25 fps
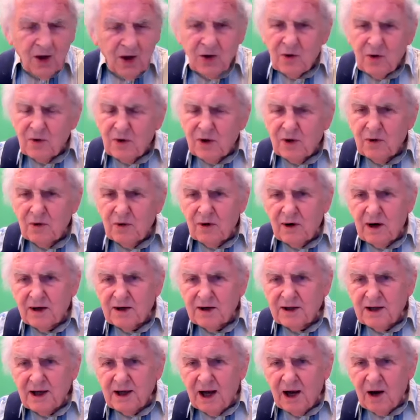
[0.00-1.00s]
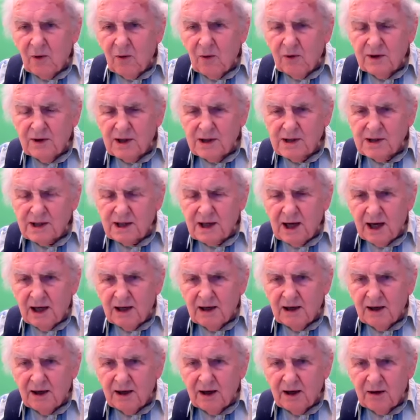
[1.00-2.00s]
Now you curate it out with a
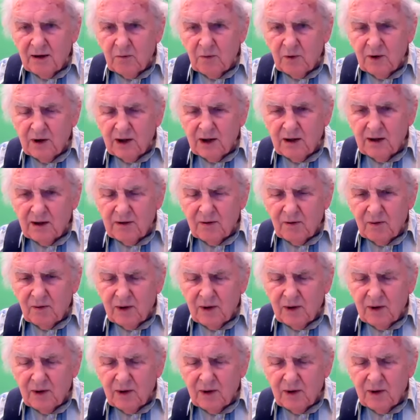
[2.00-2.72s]
scaler and with